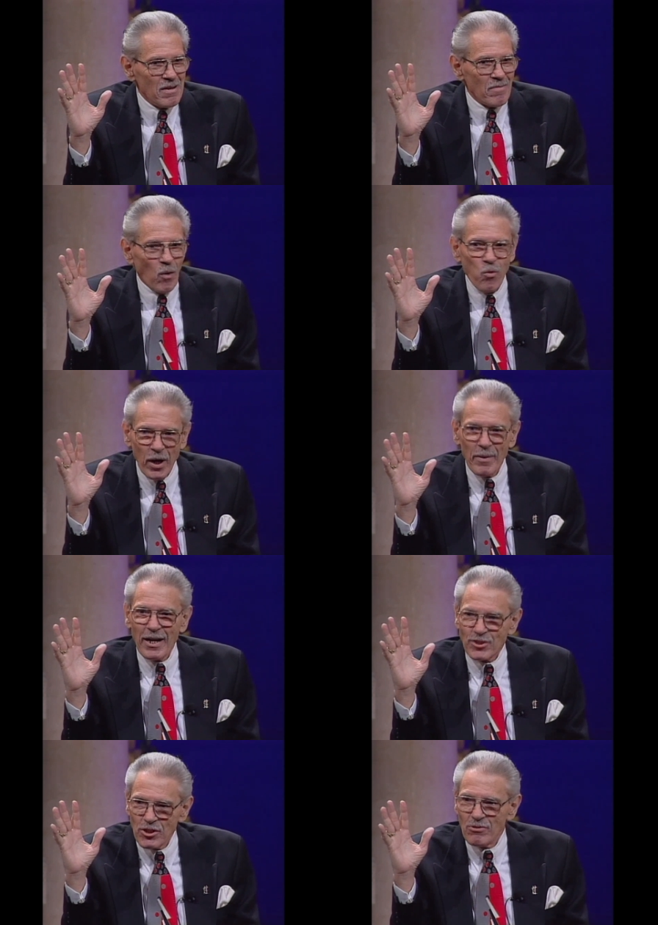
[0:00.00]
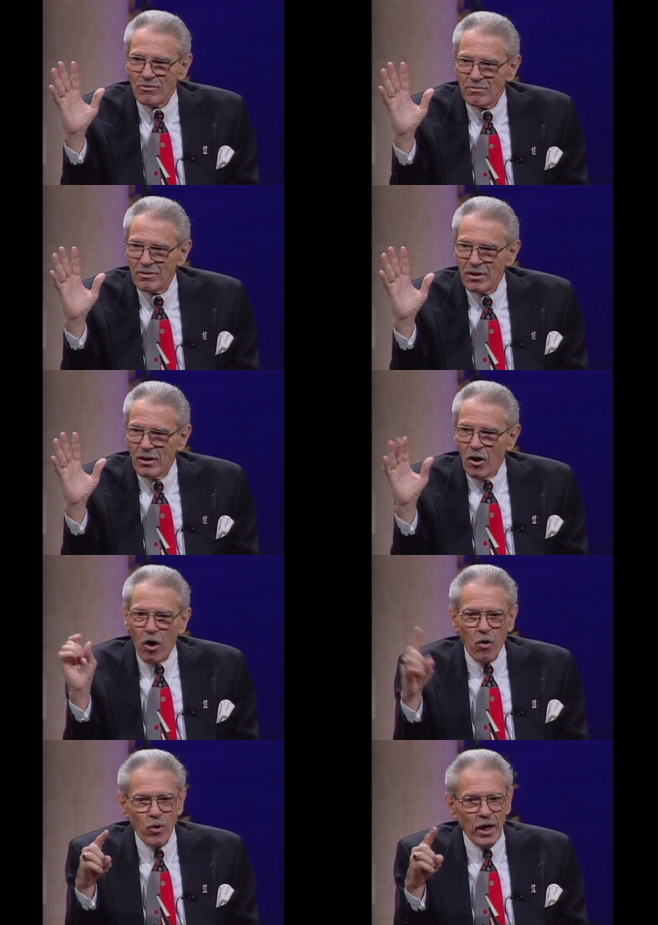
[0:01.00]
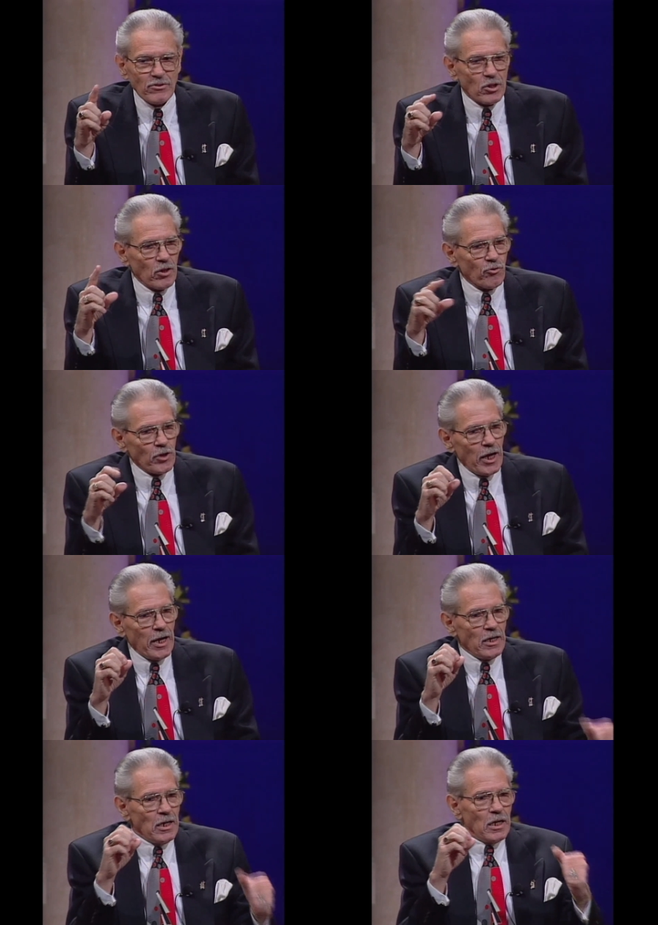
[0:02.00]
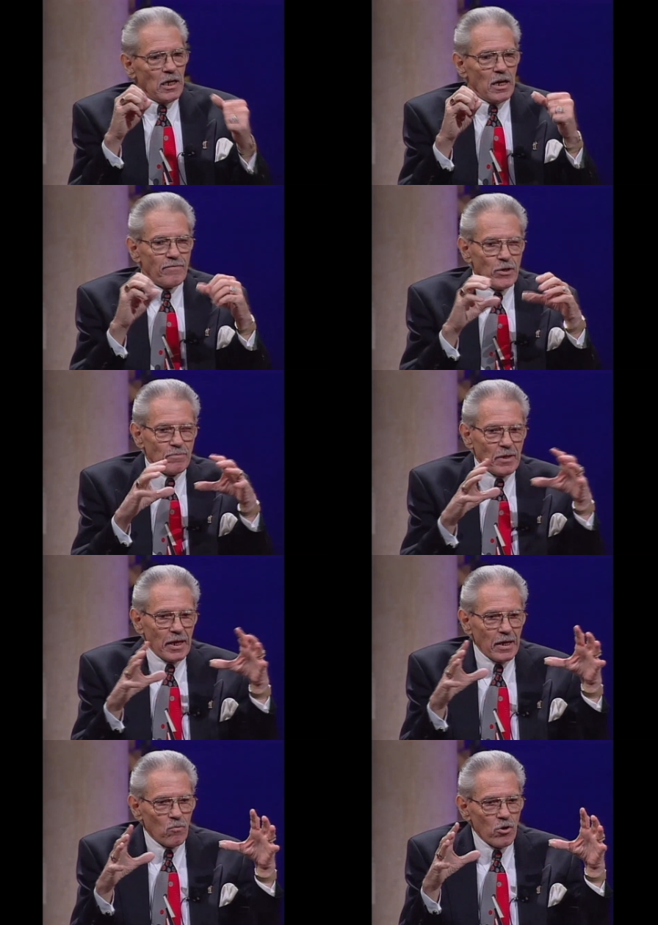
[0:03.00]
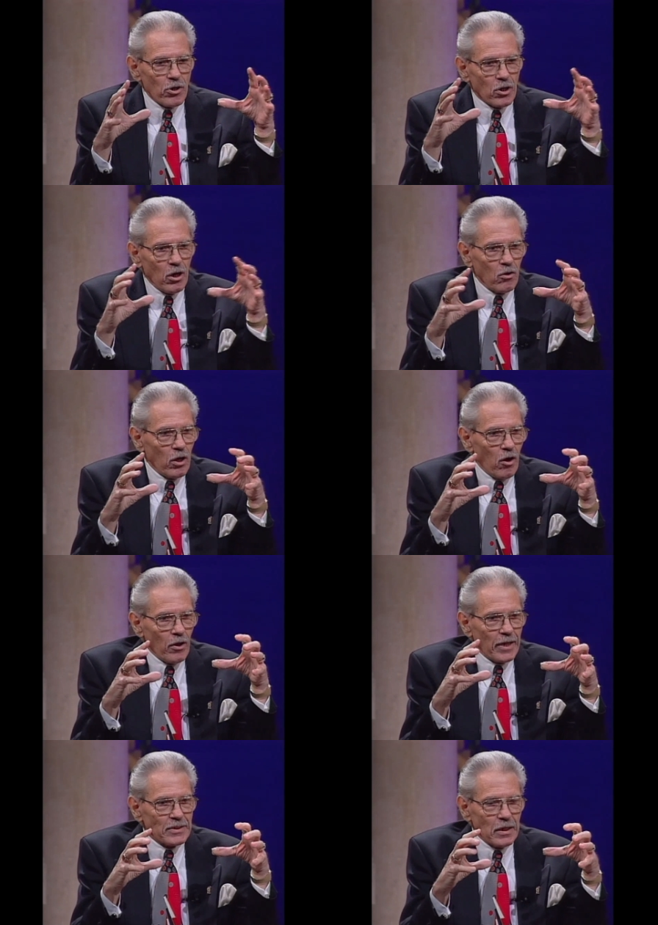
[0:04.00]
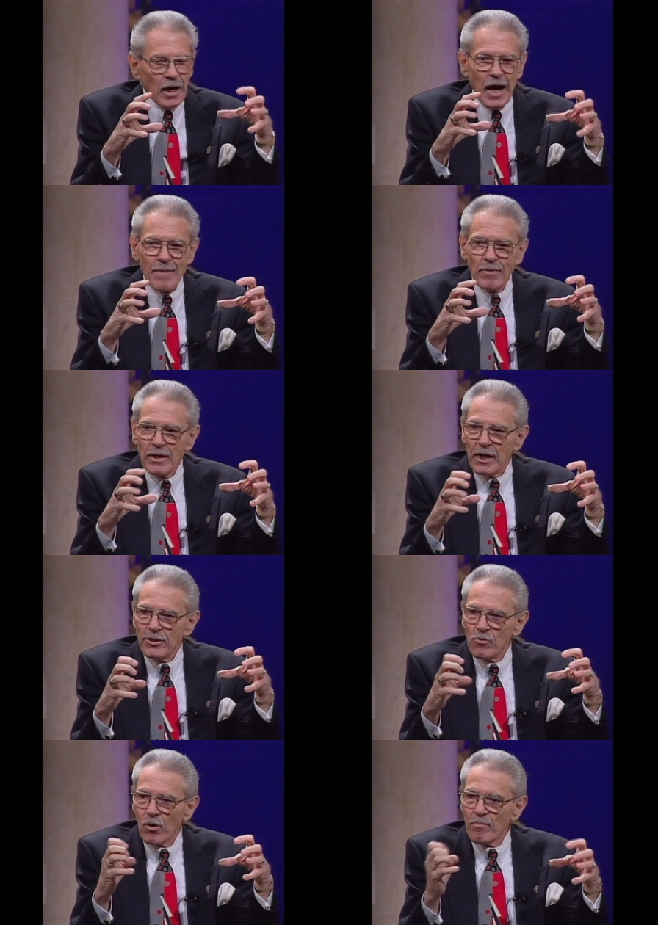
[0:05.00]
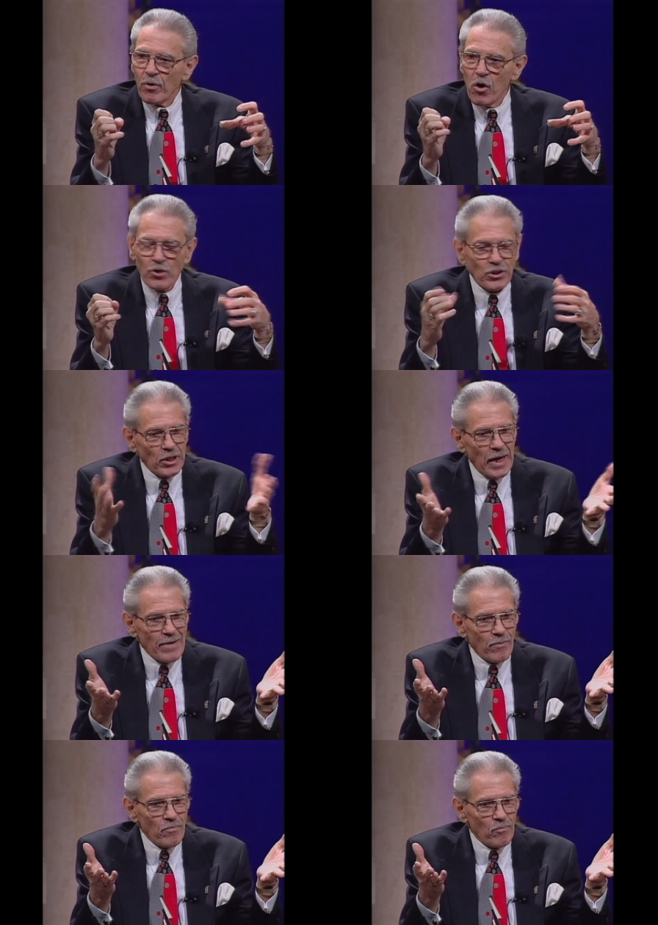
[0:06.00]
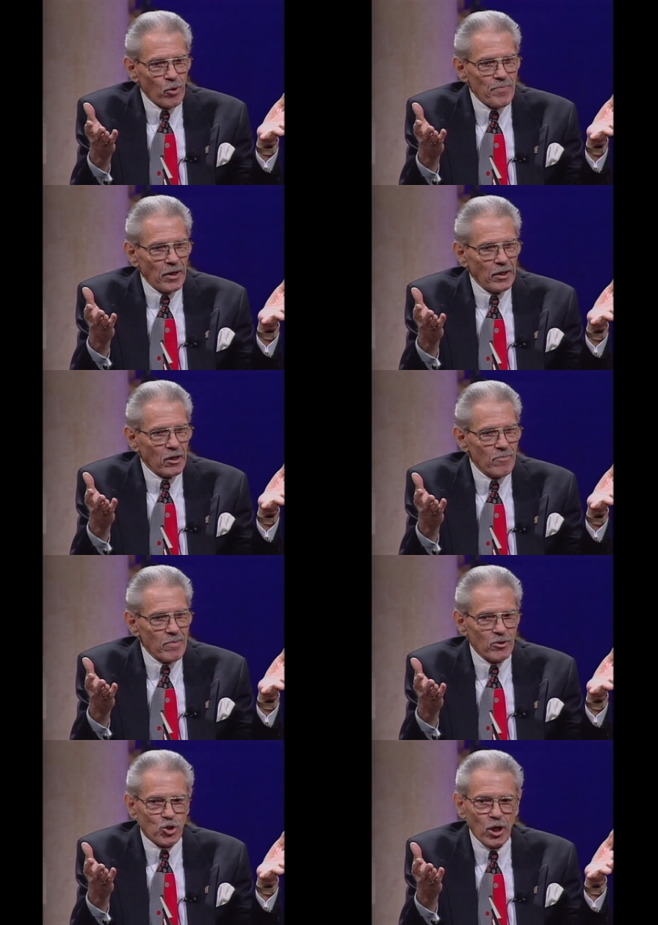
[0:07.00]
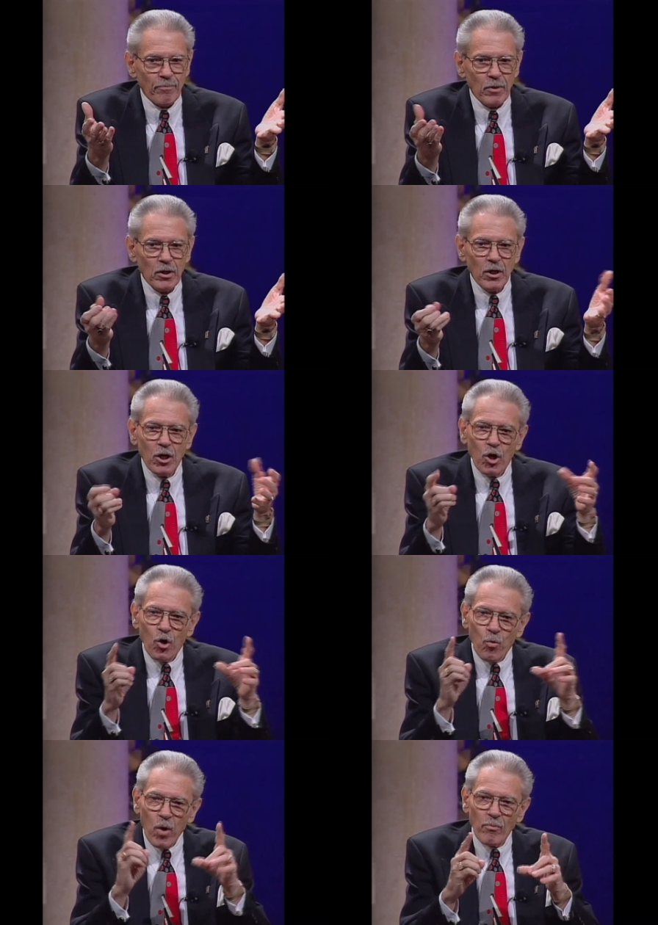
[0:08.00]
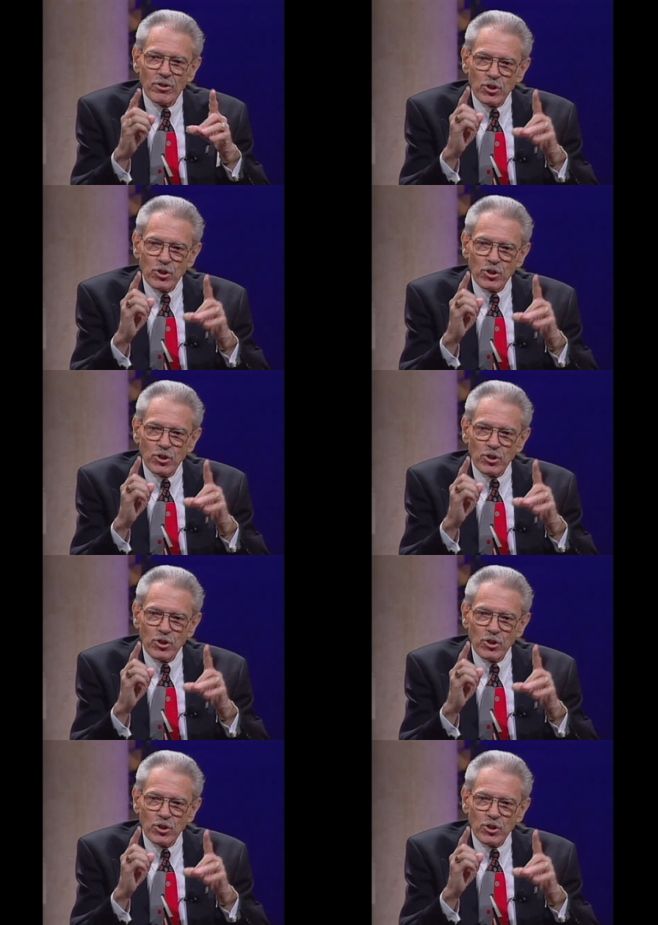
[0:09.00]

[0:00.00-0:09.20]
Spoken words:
But what about you? Oh, what I was going to say, if you had been out of work all that time and you were broke and didn't have a prepaid legal membership, what would